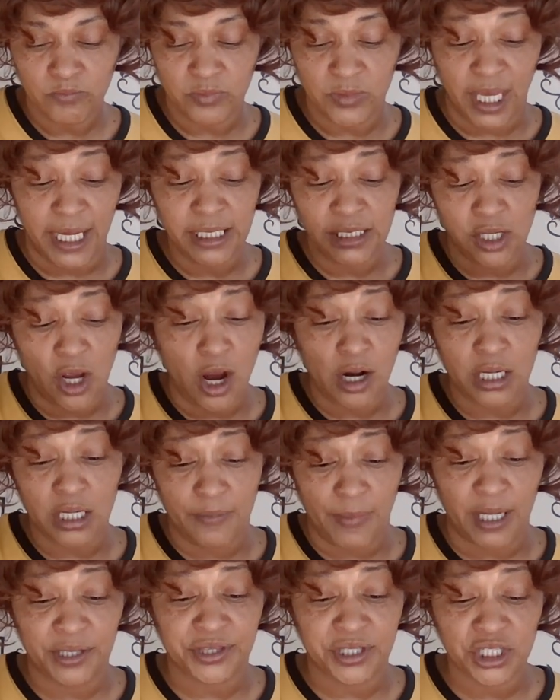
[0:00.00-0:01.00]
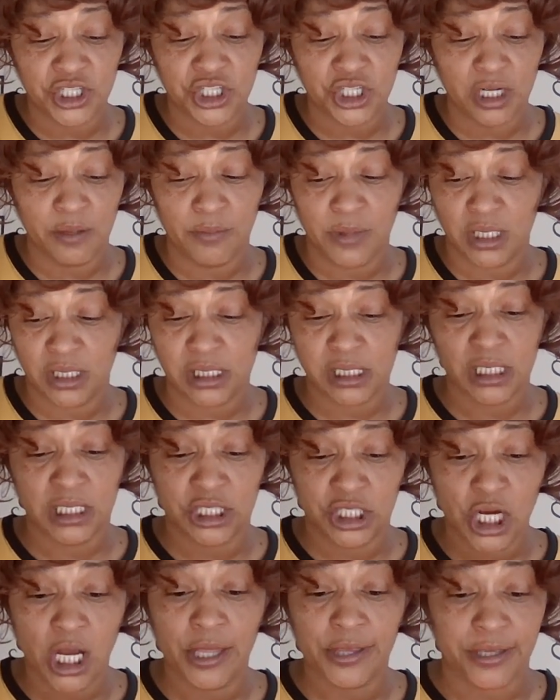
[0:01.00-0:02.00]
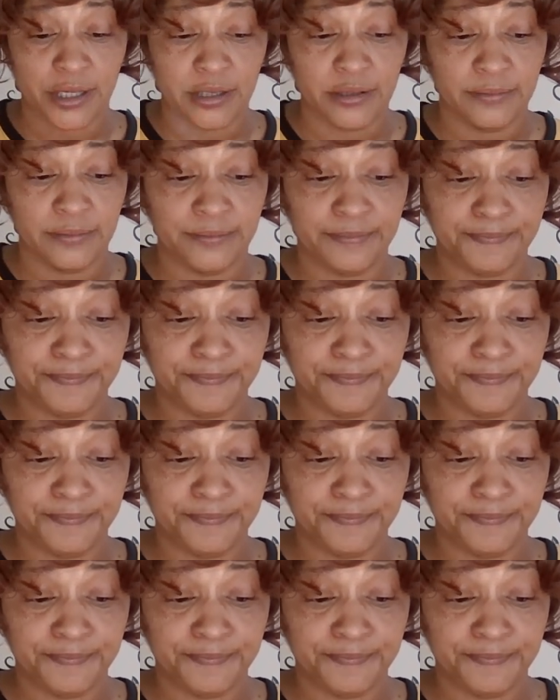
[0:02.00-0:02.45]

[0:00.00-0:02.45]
They talking about this shit amongst each other.